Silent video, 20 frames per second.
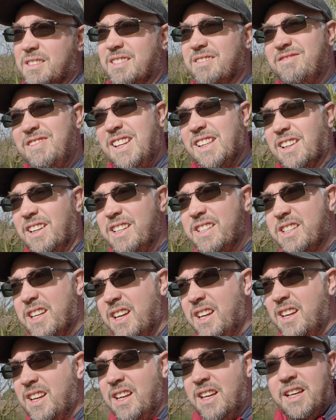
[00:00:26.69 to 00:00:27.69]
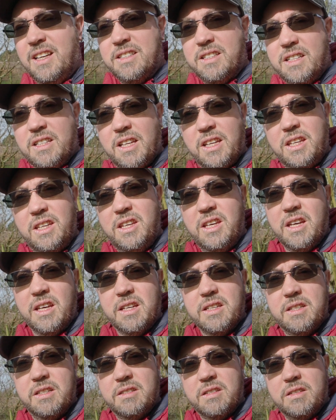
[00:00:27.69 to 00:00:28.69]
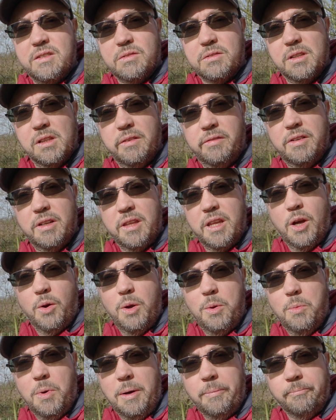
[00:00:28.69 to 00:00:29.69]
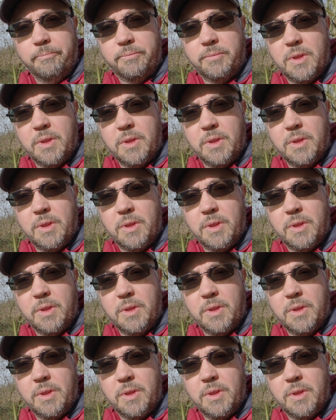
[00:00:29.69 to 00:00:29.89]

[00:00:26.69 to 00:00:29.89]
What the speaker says: I realised it's roughly a year since I took delivery of the OM-1.